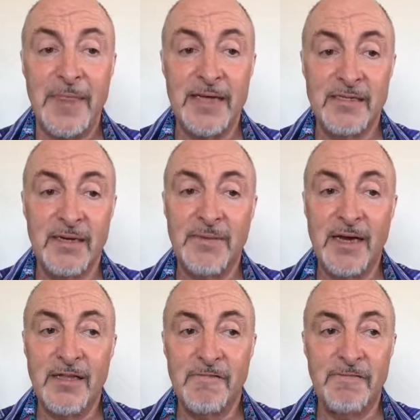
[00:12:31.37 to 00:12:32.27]
and
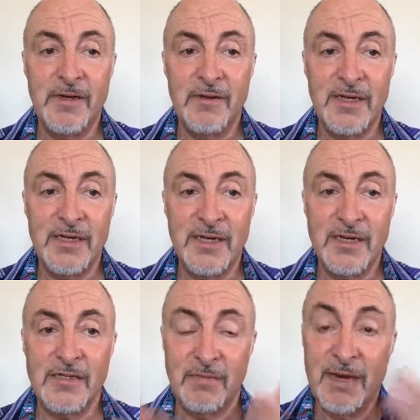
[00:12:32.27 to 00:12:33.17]
somehow they feel and
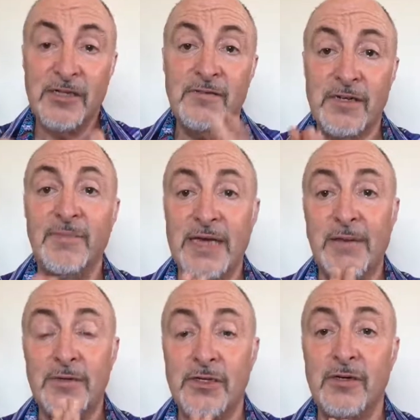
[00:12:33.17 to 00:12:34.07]
because imagine if somebody
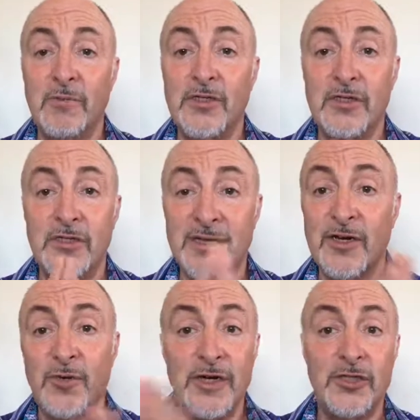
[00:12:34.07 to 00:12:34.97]
came up to you and wanted to
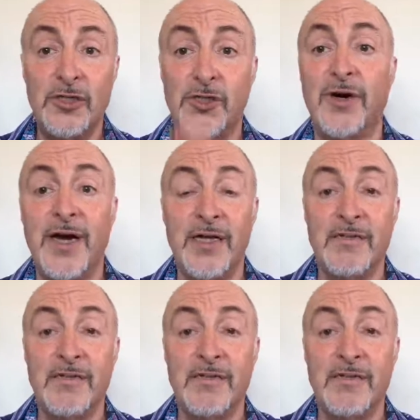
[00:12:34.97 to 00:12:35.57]
suck your energy dry